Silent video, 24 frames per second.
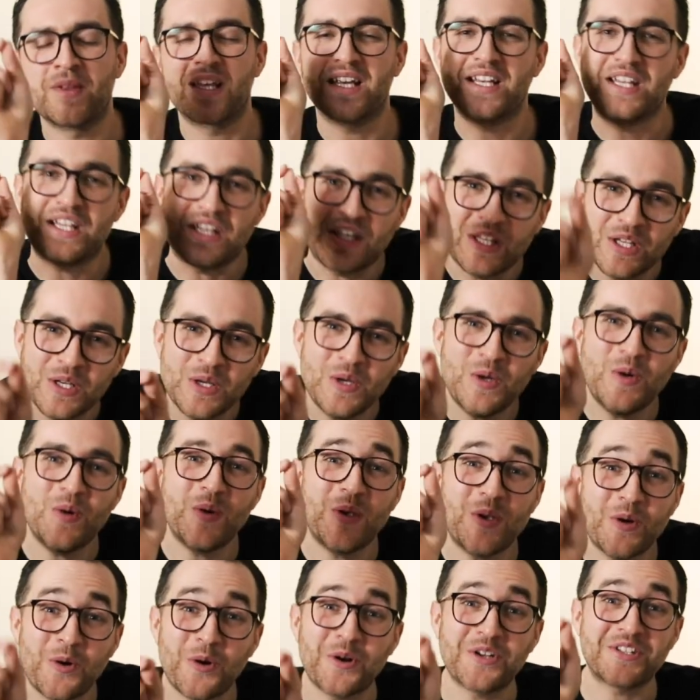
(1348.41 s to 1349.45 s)
you
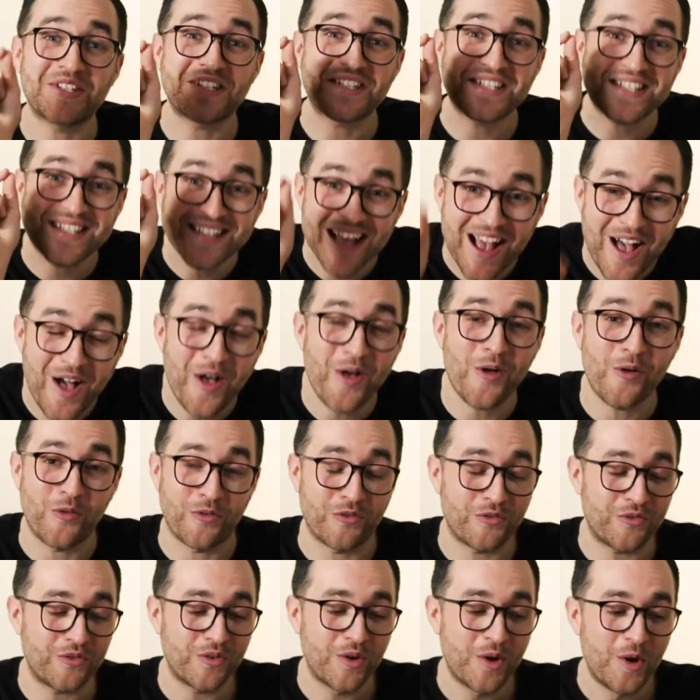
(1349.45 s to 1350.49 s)

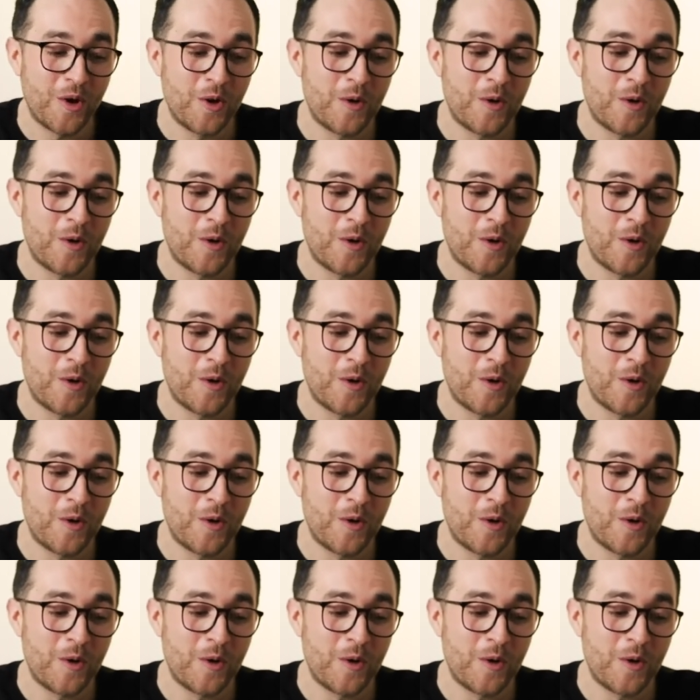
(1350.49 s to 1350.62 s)
yourself.